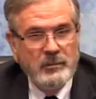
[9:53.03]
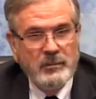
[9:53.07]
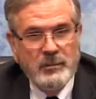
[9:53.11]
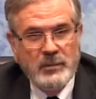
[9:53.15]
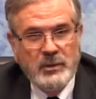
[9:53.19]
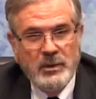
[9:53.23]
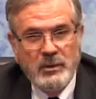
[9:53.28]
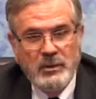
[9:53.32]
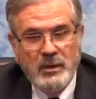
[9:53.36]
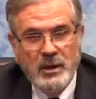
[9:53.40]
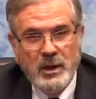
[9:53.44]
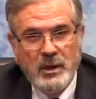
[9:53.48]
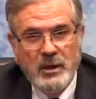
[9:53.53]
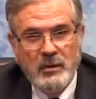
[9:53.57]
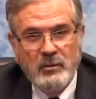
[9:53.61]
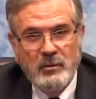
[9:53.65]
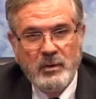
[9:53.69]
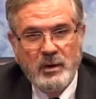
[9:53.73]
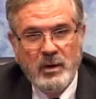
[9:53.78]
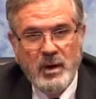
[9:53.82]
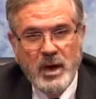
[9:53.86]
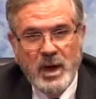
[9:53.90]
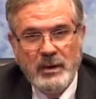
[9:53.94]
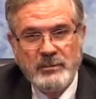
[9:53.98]
You had a
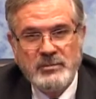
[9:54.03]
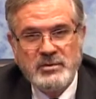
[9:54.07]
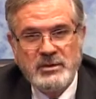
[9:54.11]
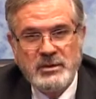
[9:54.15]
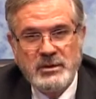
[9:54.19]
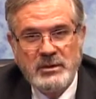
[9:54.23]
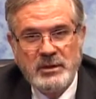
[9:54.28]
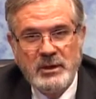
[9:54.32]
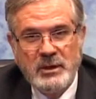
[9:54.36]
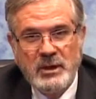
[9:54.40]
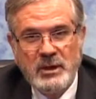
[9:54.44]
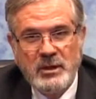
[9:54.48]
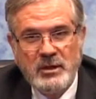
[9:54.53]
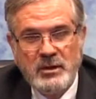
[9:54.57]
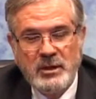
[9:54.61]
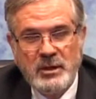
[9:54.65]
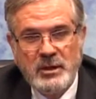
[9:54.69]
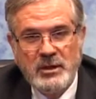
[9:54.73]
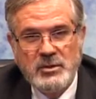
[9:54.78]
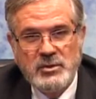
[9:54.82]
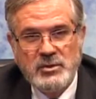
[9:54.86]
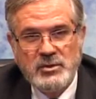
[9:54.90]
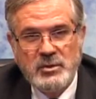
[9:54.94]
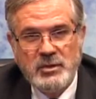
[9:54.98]
real option there. You had
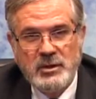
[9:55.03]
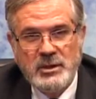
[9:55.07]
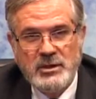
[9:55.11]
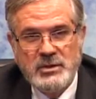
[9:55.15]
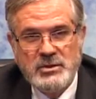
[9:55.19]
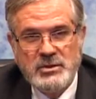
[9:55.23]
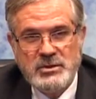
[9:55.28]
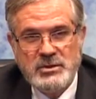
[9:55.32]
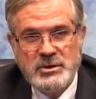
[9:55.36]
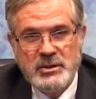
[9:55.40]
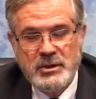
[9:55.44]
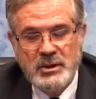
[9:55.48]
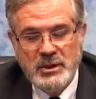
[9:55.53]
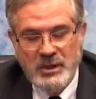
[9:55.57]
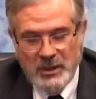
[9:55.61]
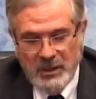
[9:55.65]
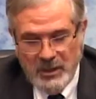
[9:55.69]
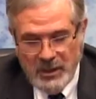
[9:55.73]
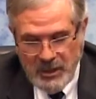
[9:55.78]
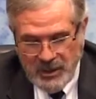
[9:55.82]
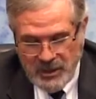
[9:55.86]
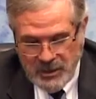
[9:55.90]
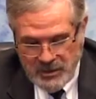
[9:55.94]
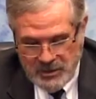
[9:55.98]
a choice. You could
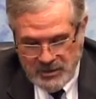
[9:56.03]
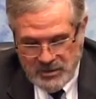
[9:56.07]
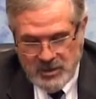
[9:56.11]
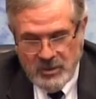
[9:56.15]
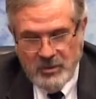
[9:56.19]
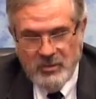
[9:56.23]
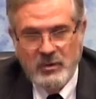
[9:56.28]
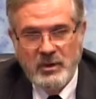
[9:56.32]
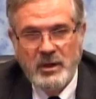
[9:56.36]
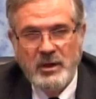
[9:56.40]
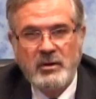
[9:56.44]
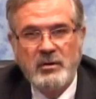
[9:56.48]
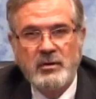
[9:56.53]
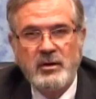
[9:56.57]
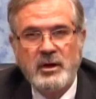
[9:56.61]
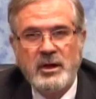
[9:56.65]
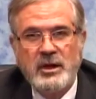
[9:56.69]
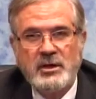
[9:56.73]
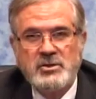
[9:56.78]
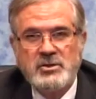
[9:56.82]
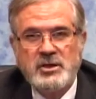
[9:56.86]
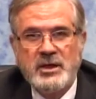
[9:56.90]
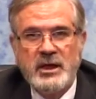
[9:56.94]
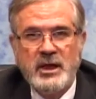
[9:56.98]
get a degree or an
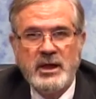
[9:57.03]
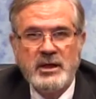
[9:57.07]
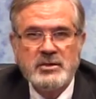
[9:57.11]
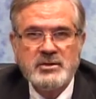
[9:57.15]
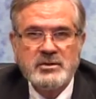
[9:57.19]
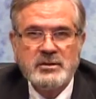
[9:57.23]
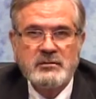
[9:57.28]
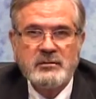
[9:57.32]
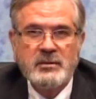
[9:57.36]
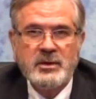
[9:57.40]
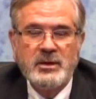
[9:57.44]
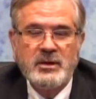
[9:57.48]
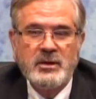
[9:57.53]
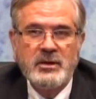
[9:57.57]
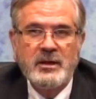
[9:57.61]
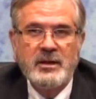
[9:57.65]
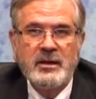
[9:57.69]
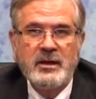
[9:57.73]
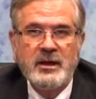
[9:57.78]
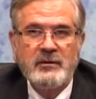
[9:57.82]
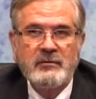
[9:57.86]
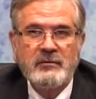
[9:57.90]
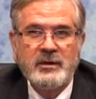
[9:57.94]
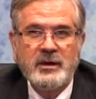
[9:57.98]
education, but you
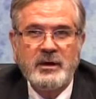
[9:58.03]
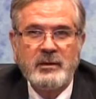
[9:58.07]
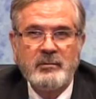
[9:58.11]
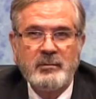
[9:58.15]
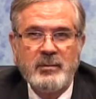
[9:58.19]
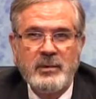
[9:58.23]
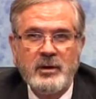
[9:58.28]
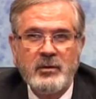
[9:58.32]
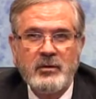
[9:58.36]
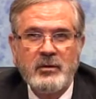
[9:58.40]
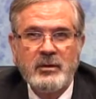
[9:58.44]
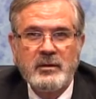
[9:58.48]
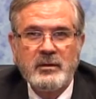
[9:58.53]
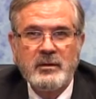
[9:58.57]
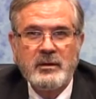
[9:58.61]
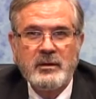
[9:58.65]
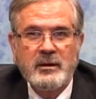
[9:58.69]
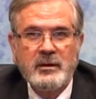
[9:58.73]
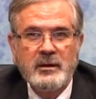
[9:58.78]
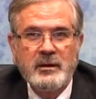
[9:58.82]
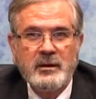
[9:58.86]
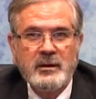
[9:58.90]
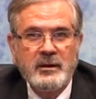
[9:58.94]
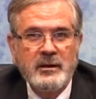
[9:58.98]
didn't have to get both.
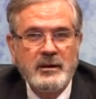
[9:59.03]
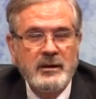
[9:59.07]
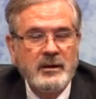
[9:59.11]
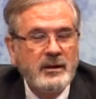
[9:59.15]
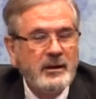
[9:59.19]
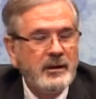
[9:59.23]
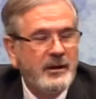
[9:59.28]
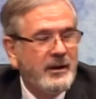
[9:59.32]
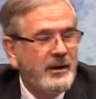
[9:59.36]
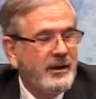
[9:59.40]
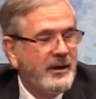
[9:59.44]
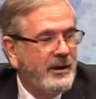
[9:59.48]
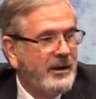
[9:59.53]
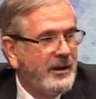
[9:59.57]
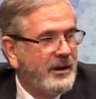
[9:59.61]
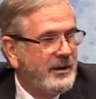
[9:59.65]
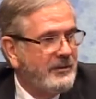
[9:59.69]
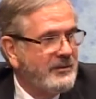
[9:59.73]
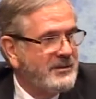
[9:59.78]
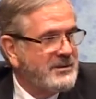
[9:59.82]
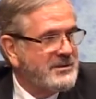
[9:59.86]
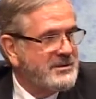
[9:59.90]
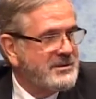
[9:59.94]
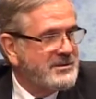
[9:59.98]
I
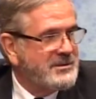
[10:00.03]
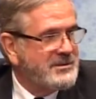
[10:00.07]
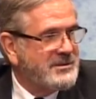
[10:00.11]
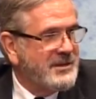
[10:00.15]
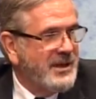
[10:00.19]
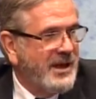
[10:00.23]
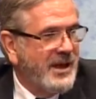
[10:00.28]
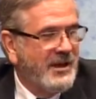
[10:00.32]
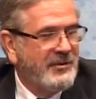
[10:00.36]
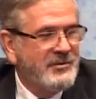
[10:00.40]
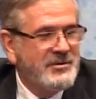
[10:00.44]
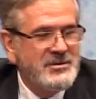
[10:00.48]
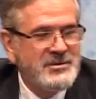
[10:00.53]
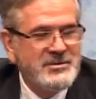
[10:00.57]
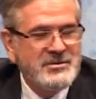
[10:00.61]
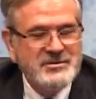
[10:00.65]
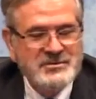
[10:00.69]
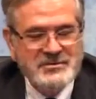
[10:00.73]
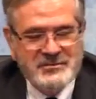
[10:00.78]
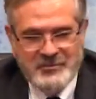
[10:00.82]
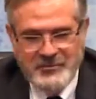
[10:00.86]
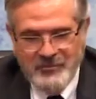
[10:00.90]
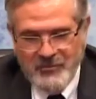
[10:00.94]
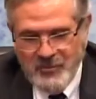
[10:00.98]
was
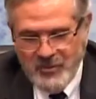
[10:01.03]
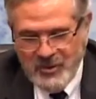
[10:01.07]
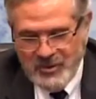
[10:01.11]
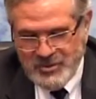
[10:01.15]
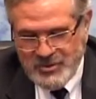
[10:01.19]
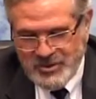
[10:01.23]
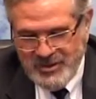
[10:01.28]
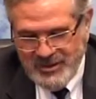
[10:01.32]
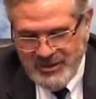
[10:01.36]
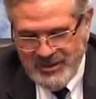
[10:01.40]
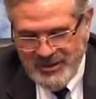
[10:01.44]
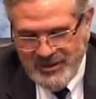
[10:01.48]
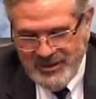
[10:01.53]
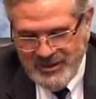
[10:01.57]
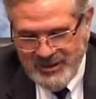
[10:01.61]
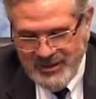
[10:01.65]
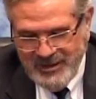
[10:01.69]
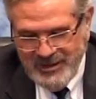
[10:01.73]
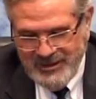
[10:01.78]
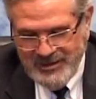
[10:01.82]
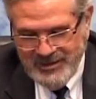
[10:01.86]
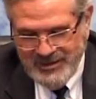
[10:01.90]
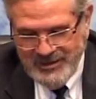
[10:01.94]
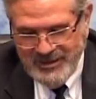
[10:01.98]
fortunate
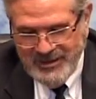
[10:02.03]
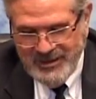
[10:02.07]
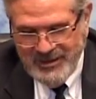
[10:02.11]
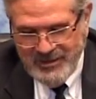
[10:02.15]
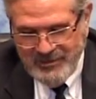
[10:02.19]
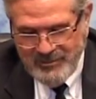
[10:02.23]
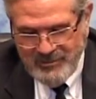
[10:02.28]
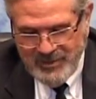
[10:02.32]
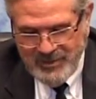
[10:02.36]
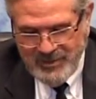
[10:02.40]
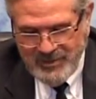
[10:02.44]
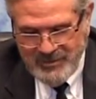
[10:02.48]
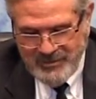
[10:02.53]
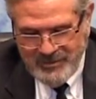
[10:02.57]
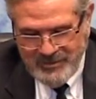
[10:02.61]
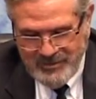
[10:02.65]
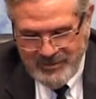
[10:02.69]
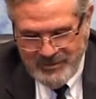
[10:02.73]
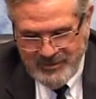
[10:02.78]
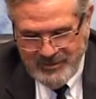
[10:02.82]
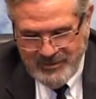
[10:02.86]
I did get both.